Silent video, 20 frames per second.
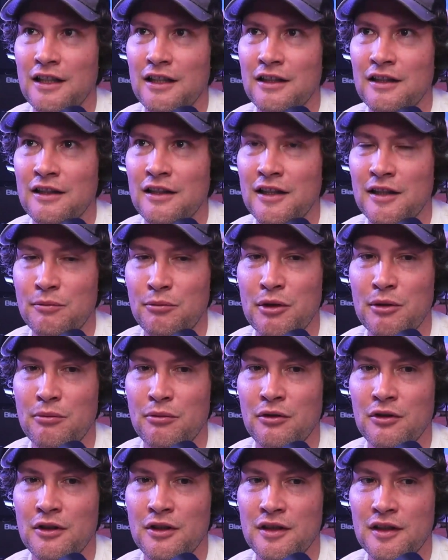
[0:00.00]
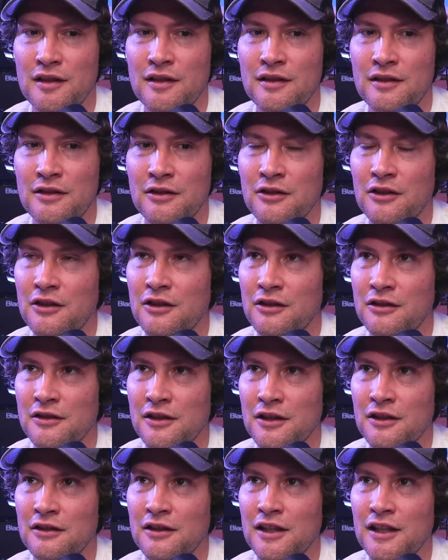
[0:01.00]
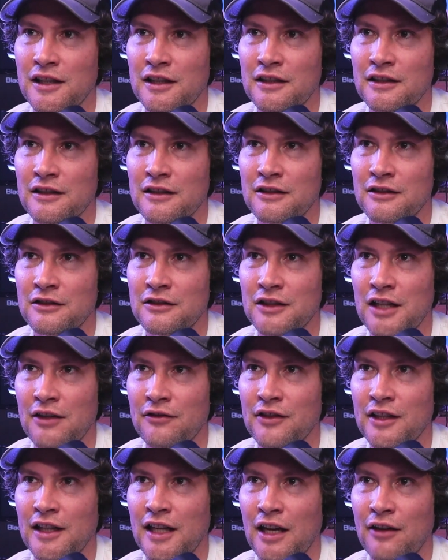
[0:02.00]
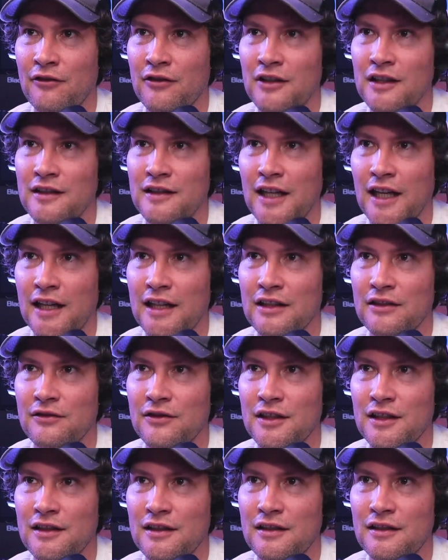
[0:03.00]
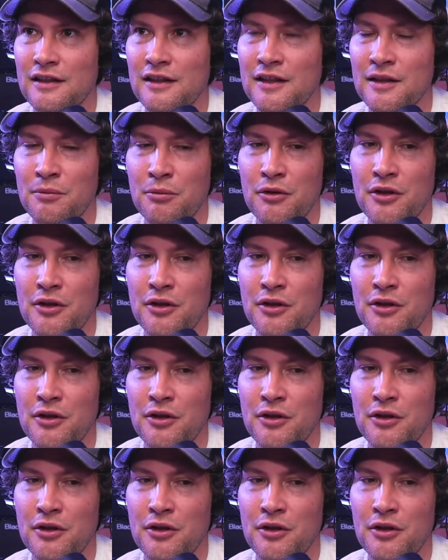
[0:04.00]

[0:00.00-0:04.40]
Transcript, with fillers: these people are just still clearly loving every second of this is pretty